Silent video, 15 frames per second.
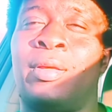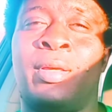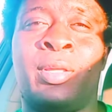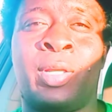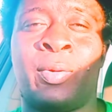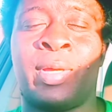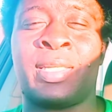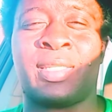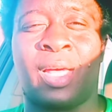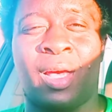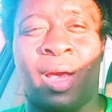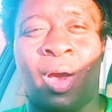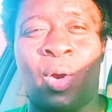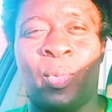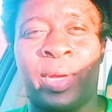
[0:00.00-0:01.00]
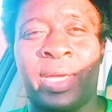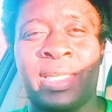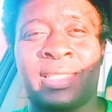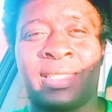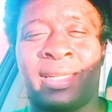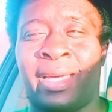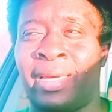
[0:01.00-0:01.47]
And it's
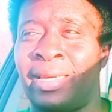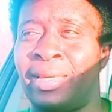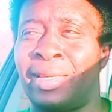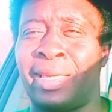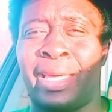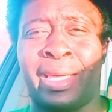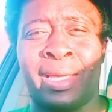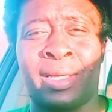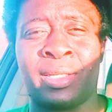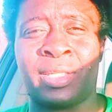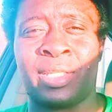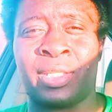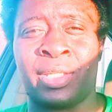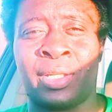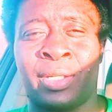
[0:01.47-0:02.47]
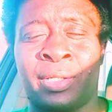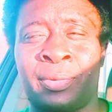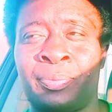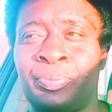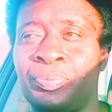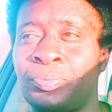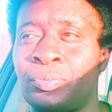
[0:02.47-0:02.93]
always like cancer,
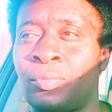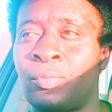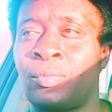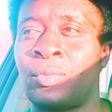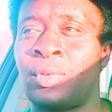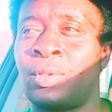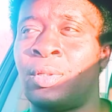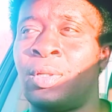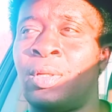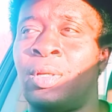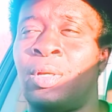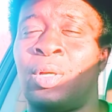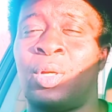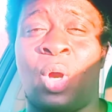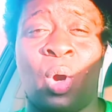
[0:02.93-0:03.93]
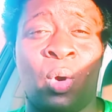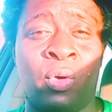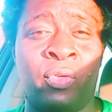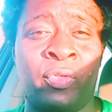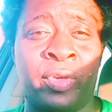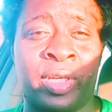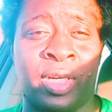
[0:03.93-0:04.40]

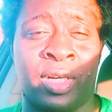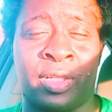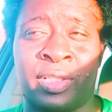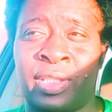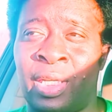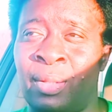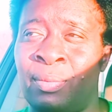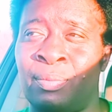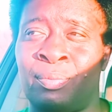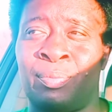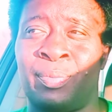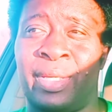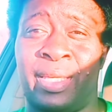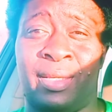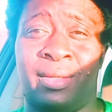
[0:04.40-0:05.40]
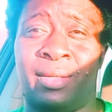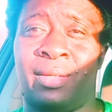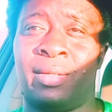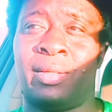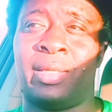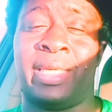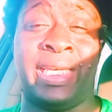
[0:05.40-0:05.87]
COVID, or some
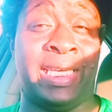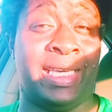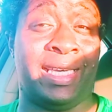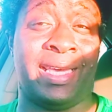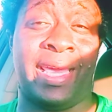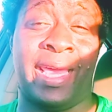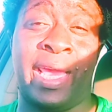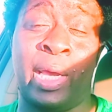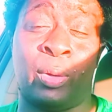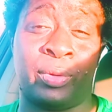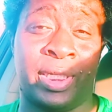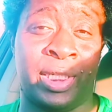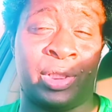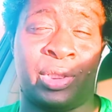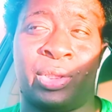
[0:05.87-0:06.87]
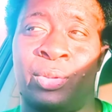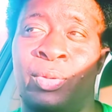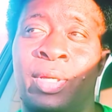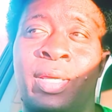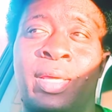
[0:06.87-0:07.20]
health issue.